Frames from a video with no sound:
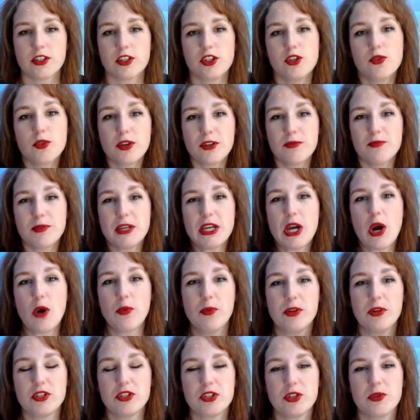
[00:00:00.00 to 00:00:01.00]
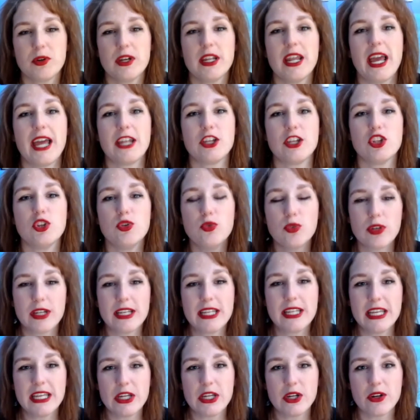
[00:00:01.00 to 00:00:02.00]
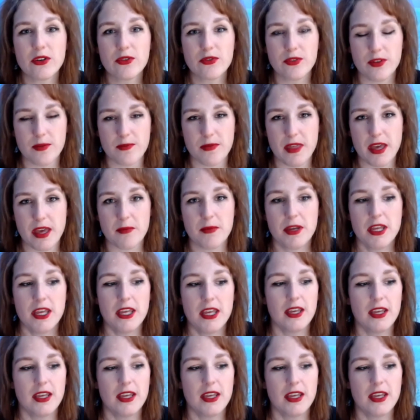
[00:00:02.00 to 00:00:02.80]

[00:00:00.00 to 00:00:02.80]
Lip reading: can be open to it, and you can hear from them.